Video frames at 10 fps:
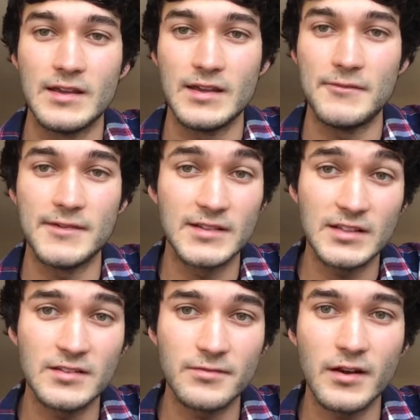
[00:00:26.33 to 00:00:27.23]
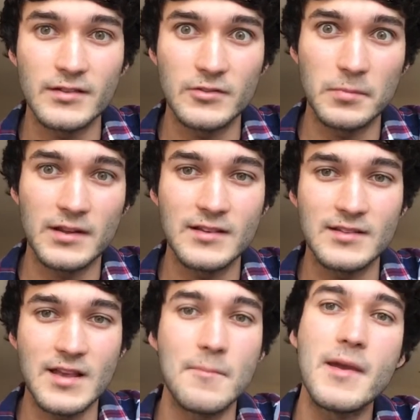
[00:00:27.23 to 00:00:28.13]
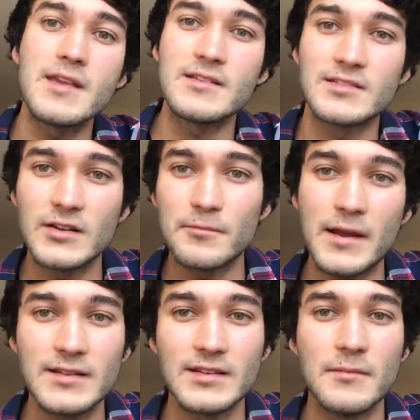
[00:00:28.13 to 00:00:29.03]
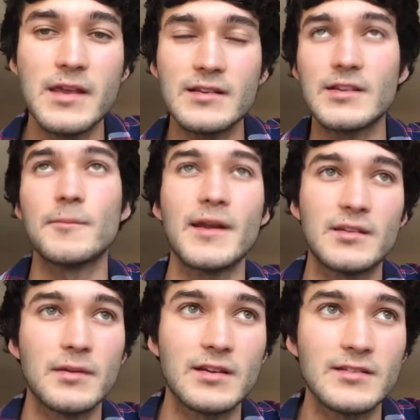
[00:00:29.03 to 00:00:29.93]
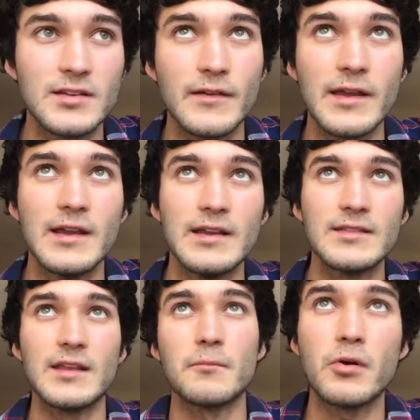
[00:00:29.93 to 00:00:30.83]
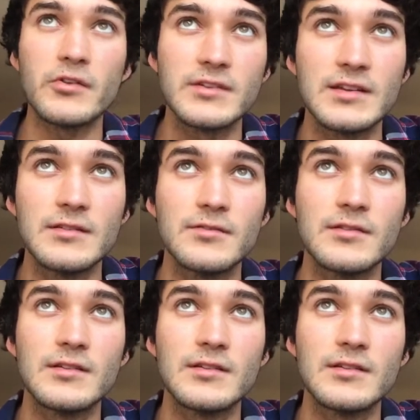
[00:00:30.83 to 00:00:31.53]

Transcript: If it's a disadvantage because of that, make yourself better. Make yourself better because of it. Think positive.